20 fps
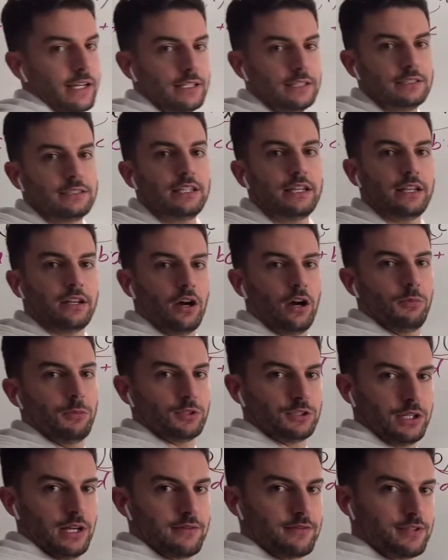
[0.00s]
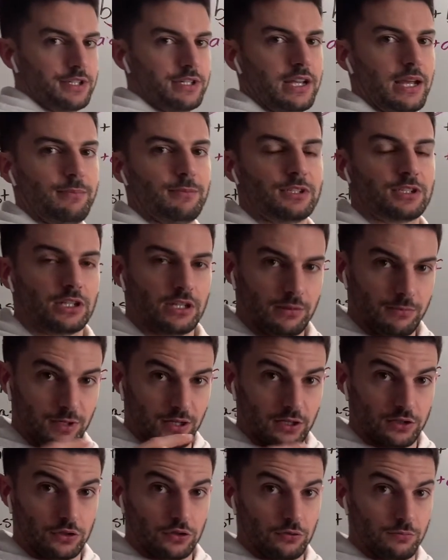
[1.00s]
I said, almost every time it's going to be
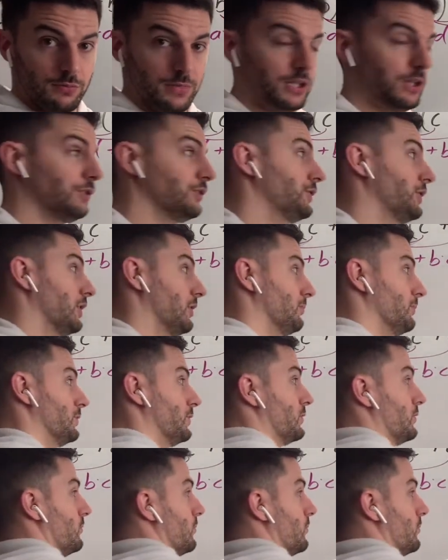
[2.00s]
the 2 middle terms,